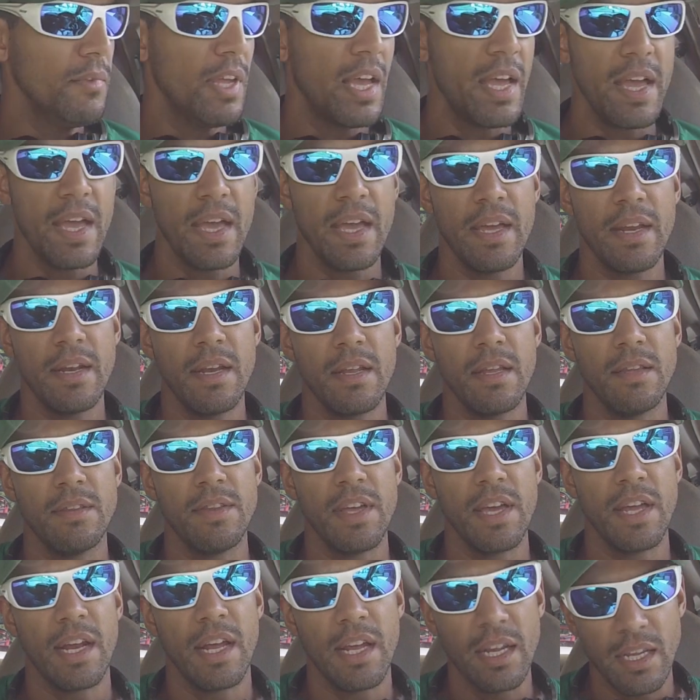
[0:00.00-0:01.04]
and
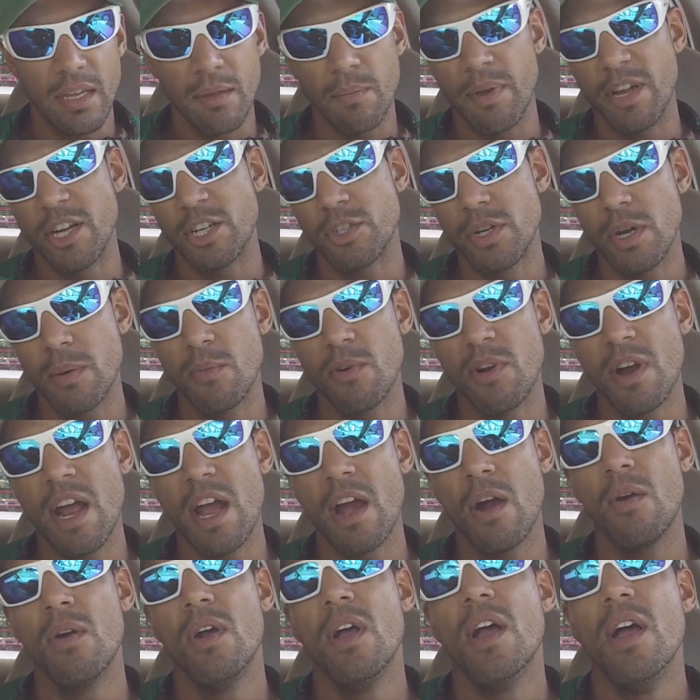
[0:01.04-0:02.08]
then I get my trimmer
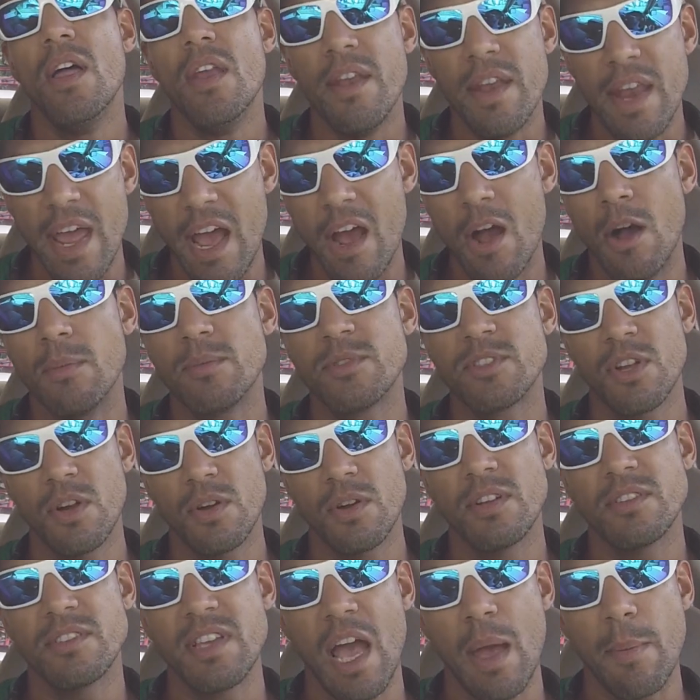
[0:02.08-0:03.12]
out. Now I'm
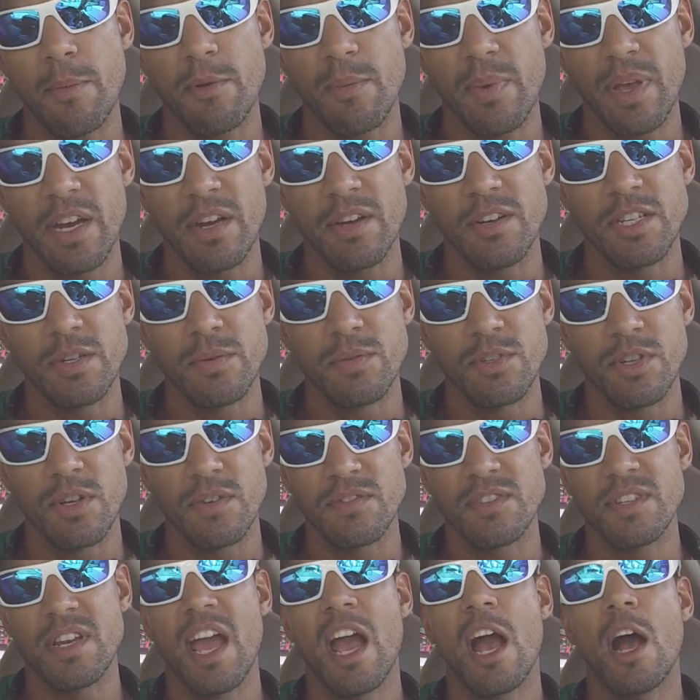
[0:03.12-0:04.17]
starting to tap into my energy
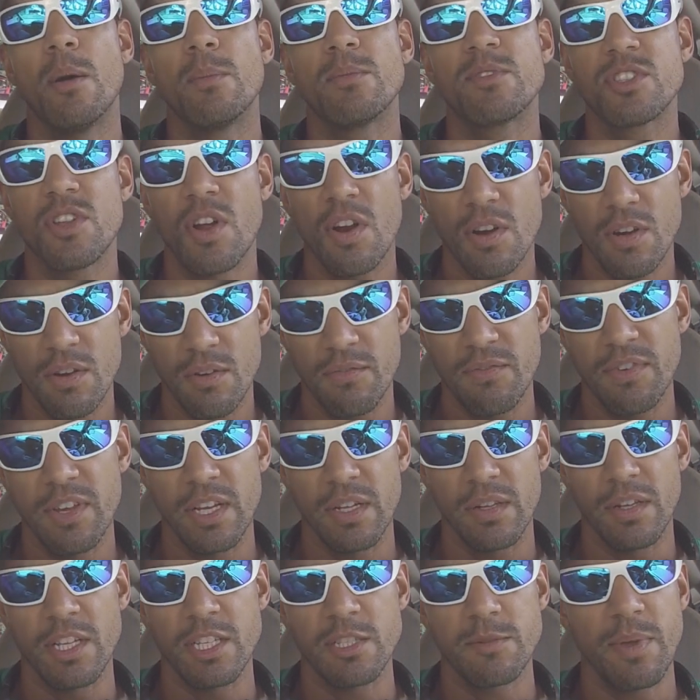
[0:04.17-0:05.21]
reserves. Now I'm starting to
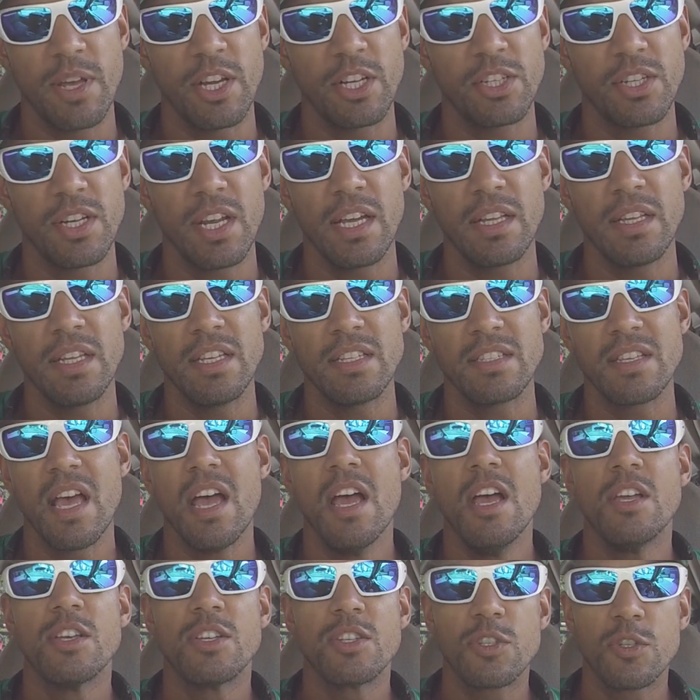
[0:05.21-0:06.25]
feel it, especially on these
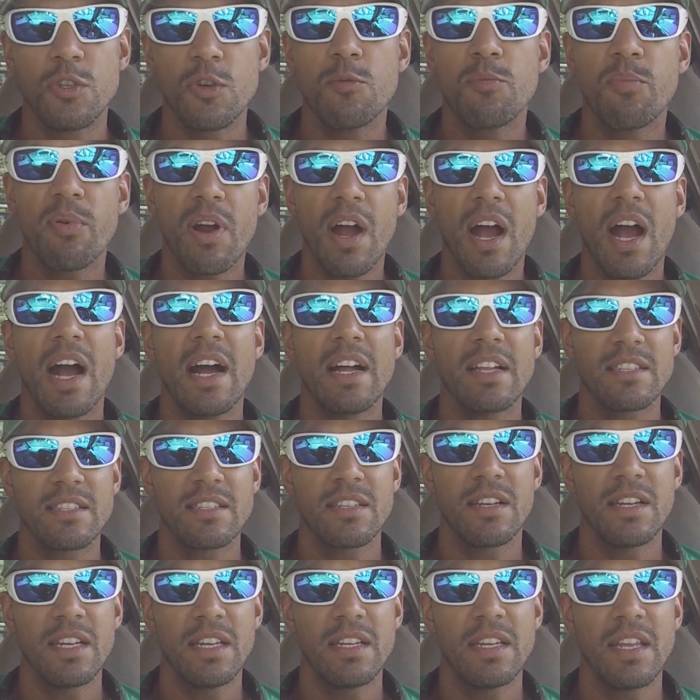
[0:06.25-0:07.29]
super hot
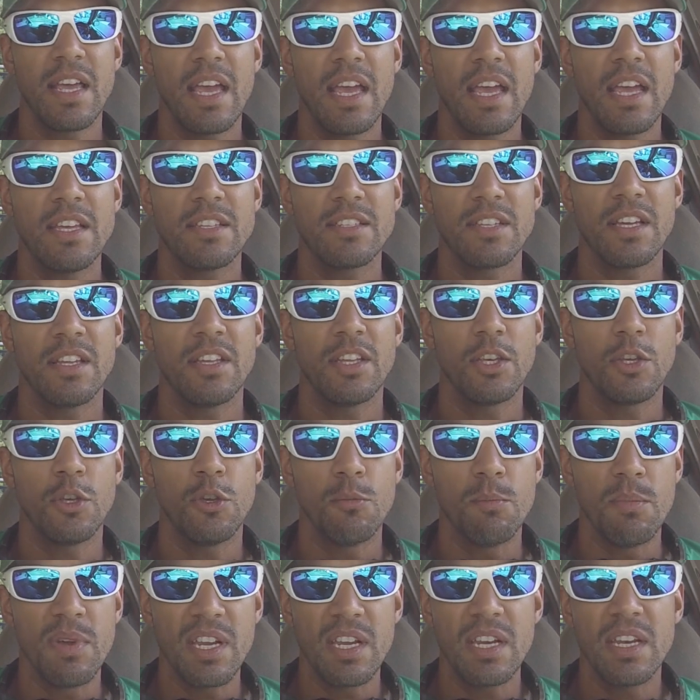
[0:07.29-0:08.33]
sunny days, and the
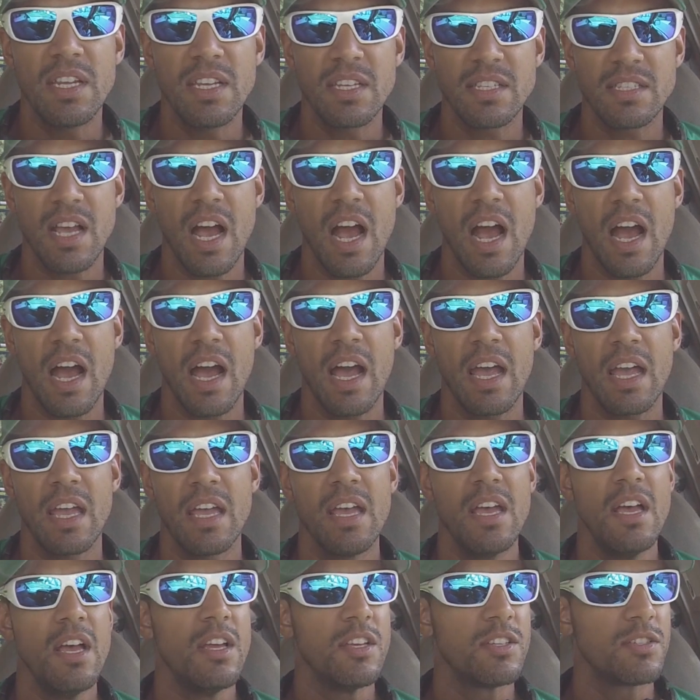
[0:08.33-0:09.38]
humidity is high,
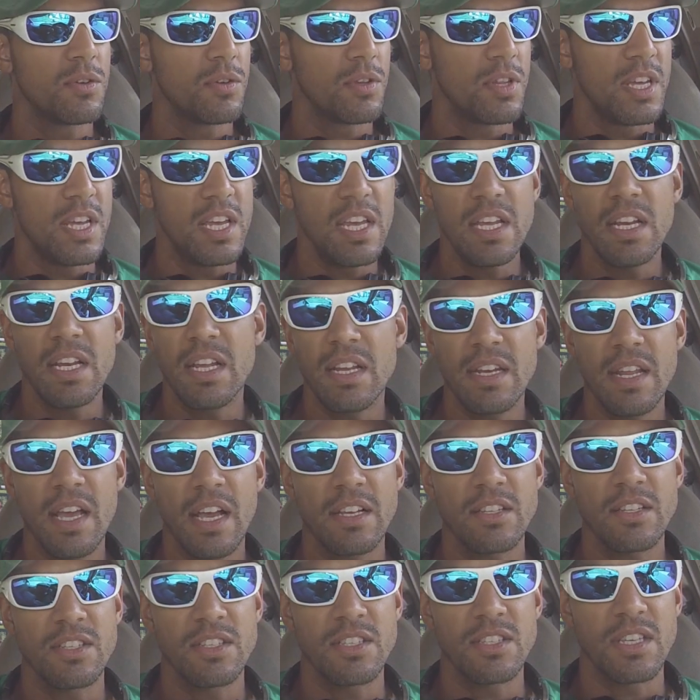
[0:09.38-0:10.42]
so the heat
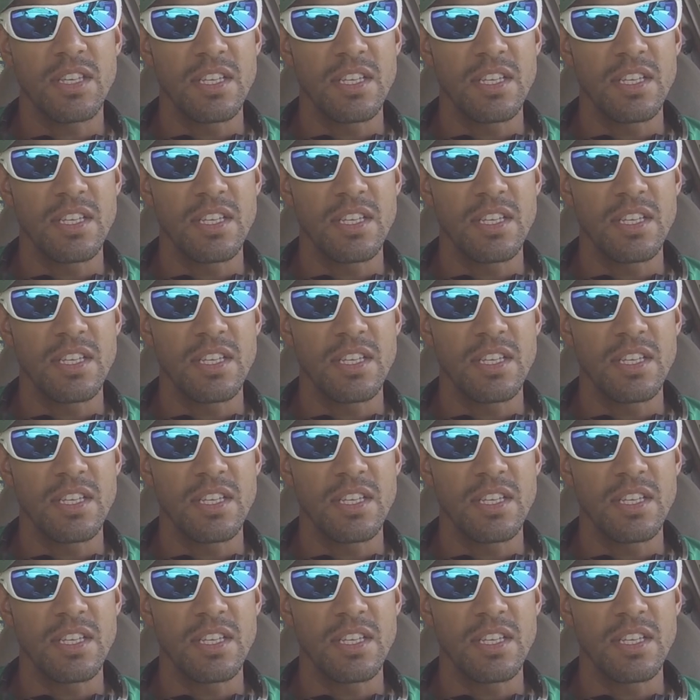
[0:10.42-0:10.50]
index